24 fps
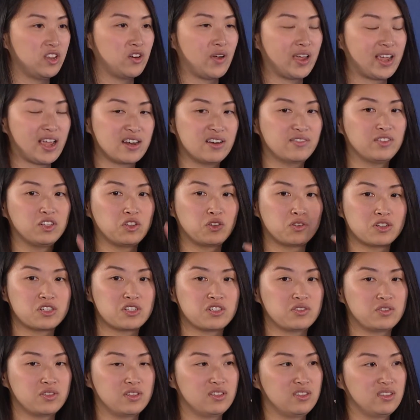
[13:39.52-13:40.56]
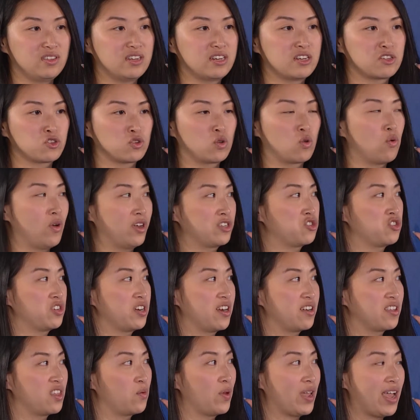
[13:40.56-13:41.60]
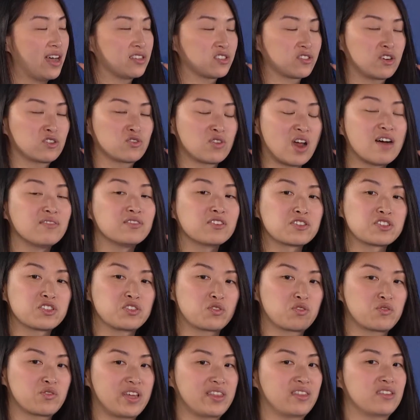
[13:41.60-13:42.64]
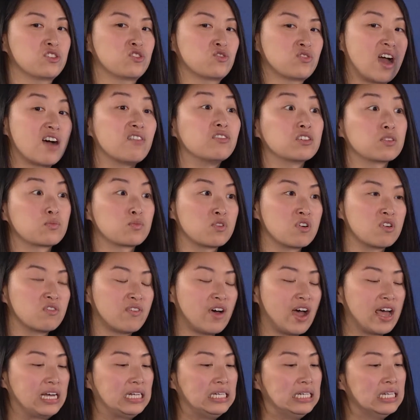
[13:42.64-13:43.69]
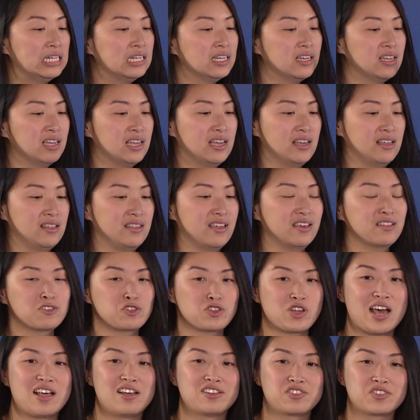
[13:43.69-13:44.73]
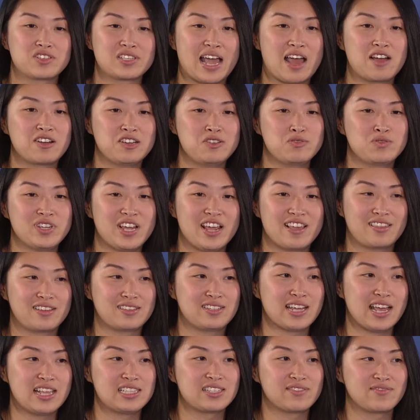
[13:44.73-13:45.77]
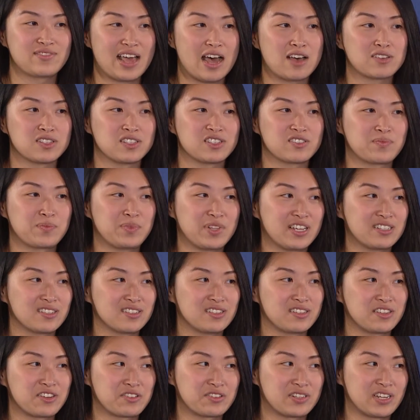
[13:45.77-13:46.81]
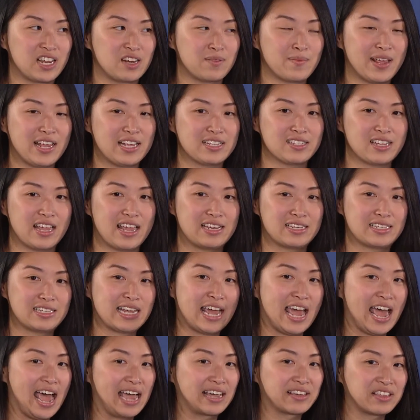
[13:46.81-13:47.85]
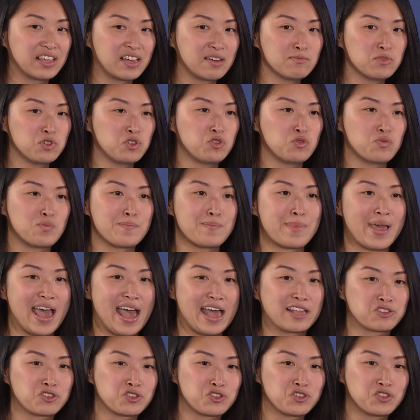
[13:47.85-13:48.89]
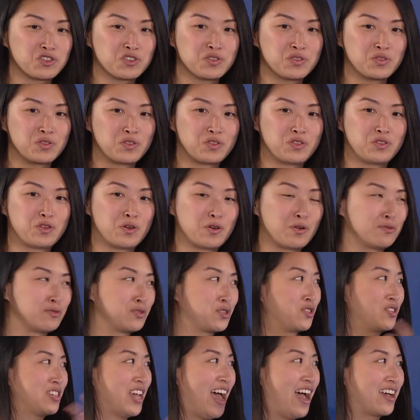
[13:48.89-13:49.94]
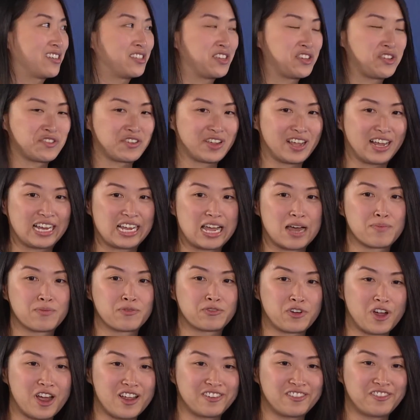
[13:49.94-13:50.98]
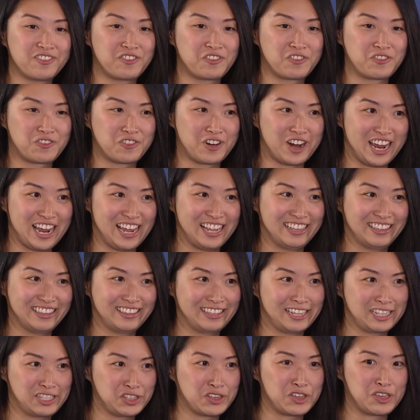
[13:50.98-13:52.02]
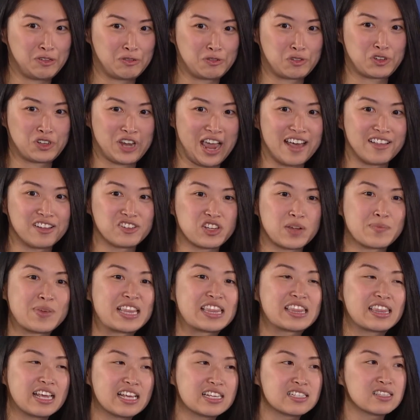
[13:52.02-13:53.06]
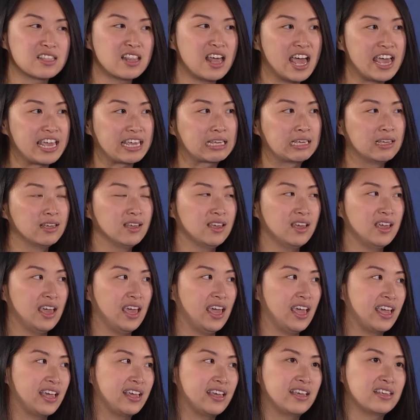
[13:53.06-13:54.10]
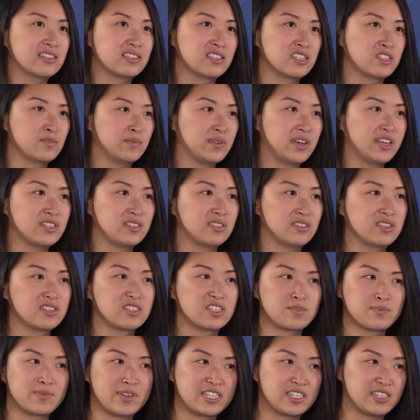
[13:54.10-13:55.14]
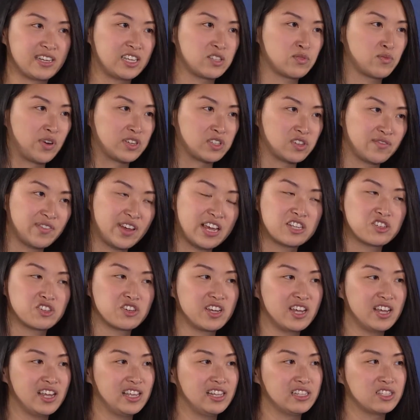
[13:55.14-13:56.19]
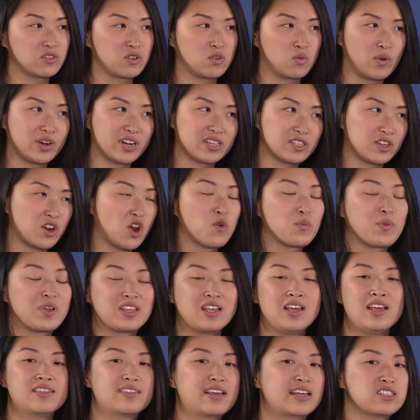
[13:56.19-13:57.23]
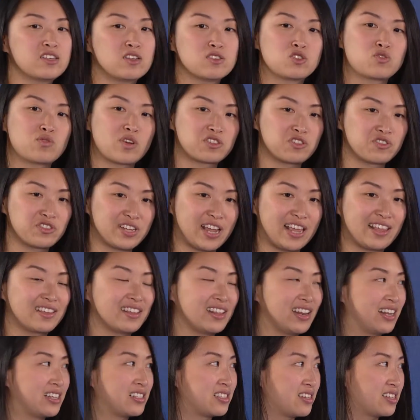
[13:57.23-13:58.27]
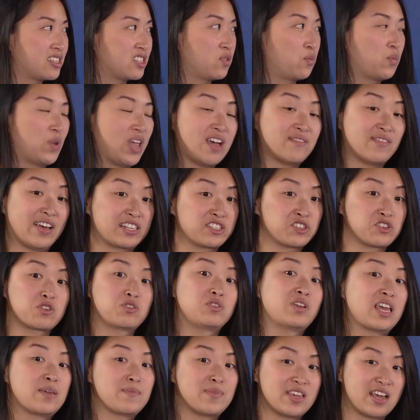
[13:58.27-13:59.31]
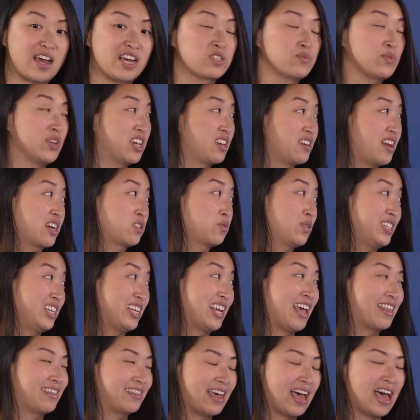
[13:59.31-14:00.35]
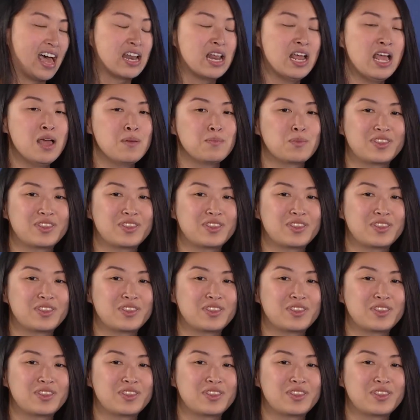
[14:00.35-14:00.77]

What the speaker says: I kind of alluded to the initial questionnaire that we ask our travelers to create this traveler profile. The other challenge is, how do you take the tens of thousands of places in your database and tag them to match those tags that you're getting up front, right? That's a huge challenge. I mean, things like, hey, does this place take reservations, or when is it open? That's all structured data that exists, and we have external APIs we connect with to get that.